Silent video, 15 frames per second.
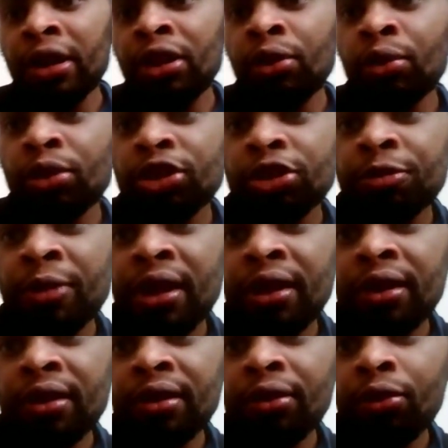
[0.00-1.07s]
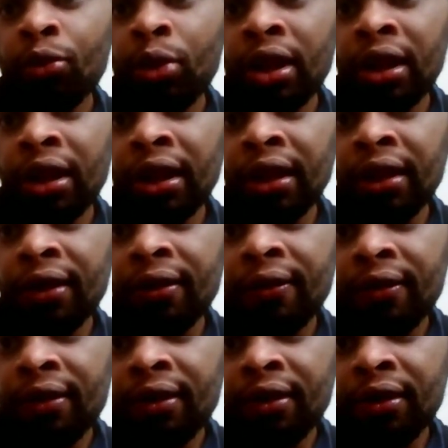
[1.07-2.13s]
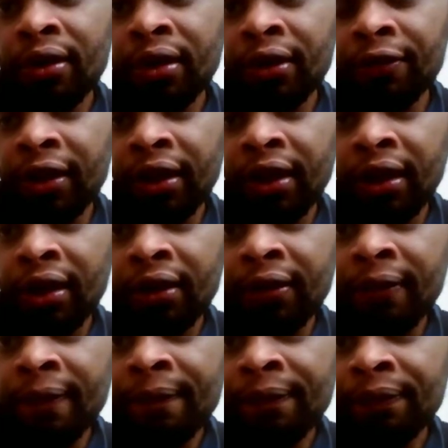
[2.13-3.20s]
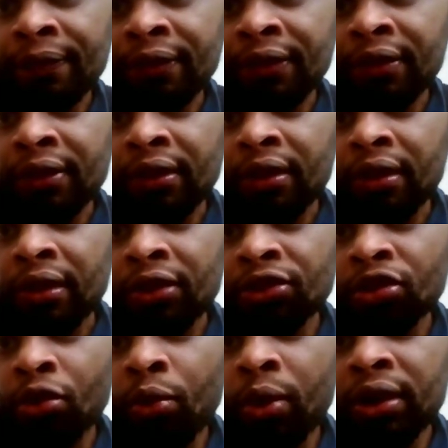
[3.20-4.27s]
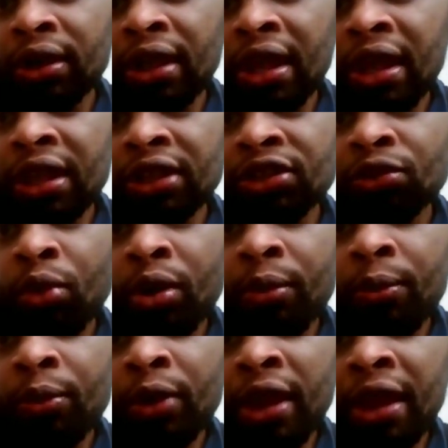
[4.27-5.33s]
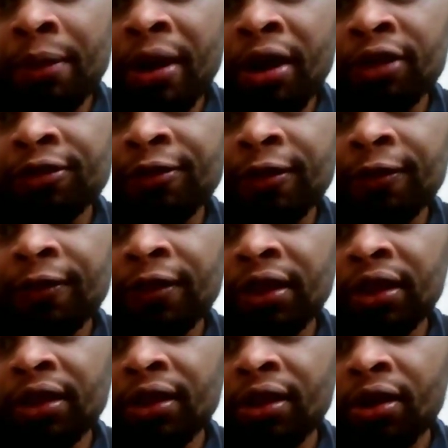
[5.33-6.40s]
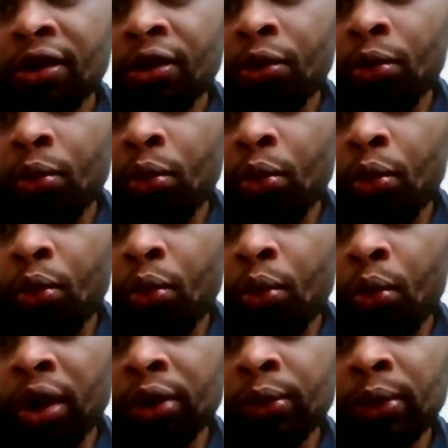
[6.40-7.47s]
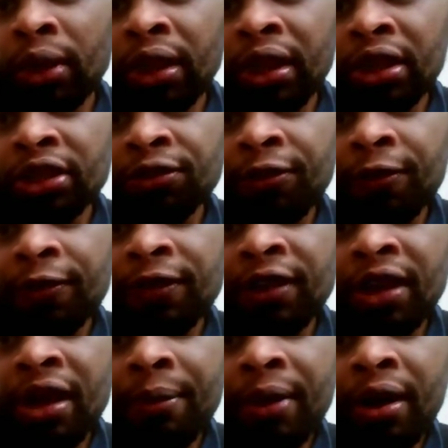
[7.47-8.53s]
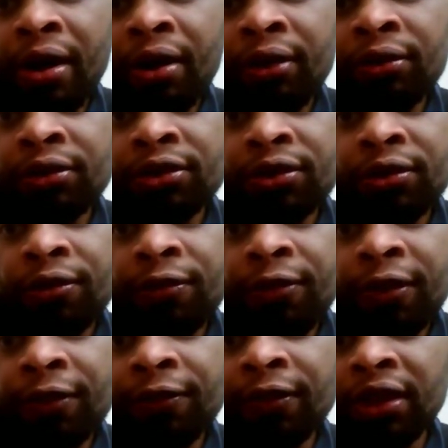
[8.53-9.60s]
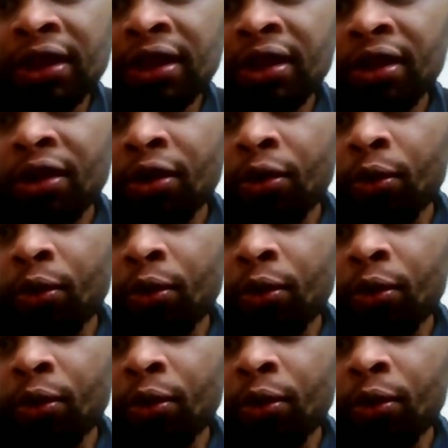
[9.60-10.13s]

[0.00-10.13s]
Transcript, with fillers: money you will spend quickly, if I can. So one day it's one eight pounds fifty. One week is fifty nine pounds fifty